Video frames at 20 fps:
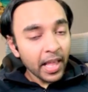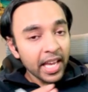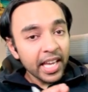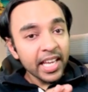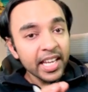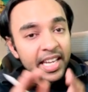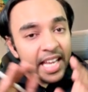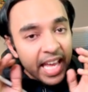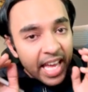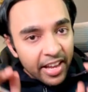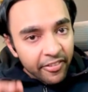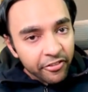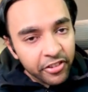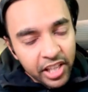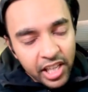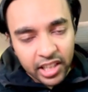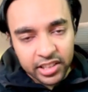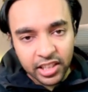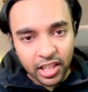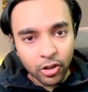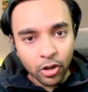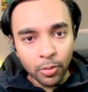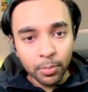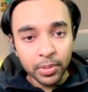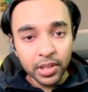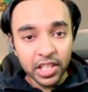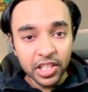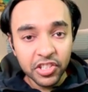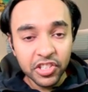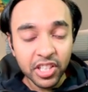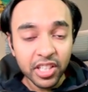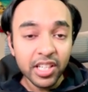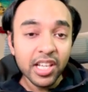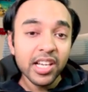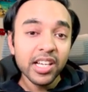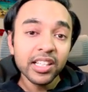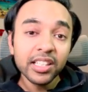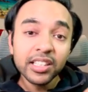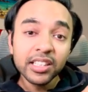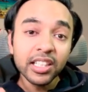In every other combination,
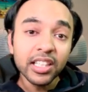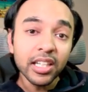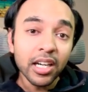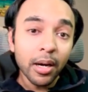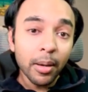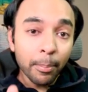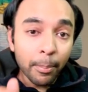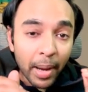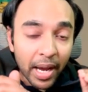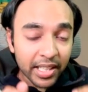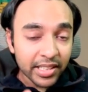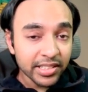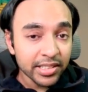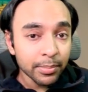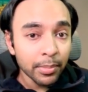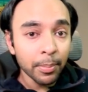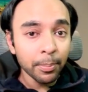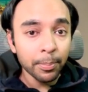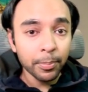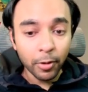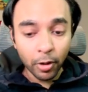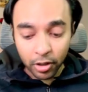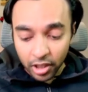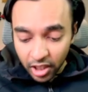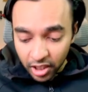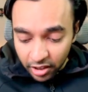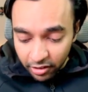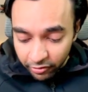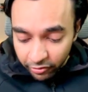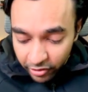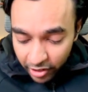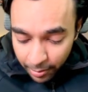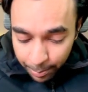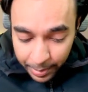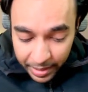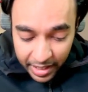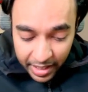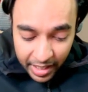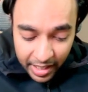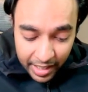the maximum product will
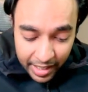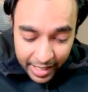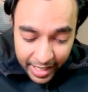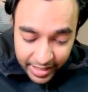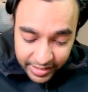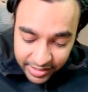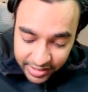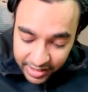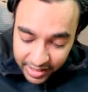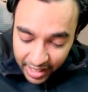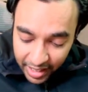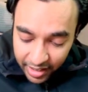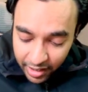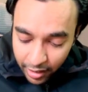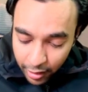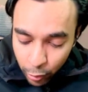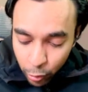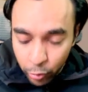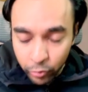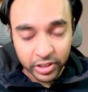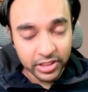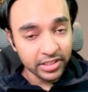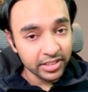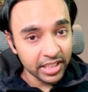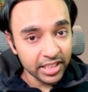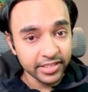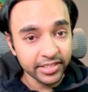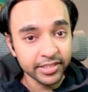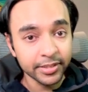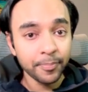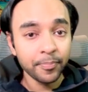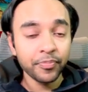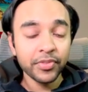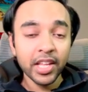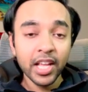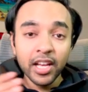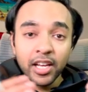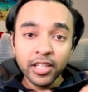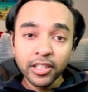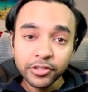be less than 216.
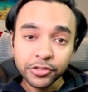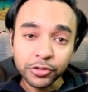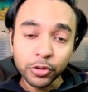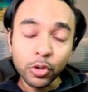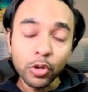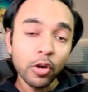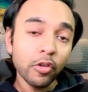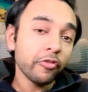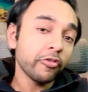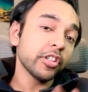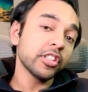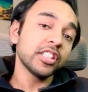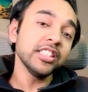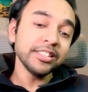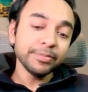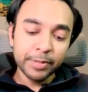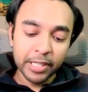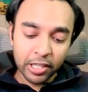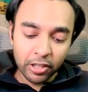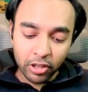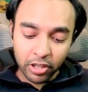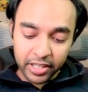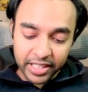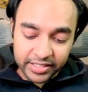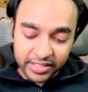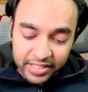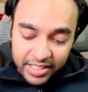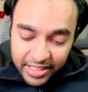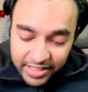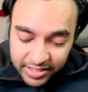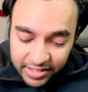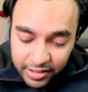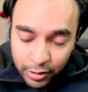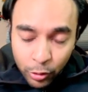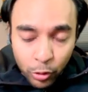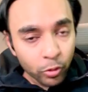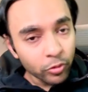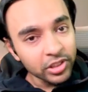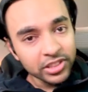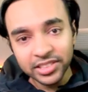So for this particular test case,
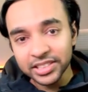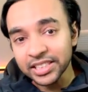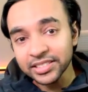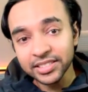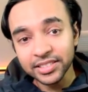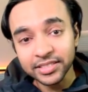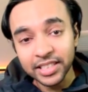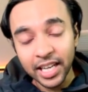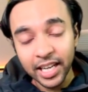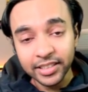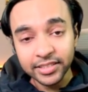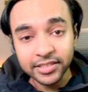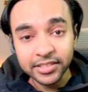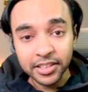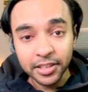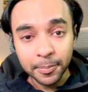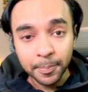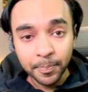216 is the answer.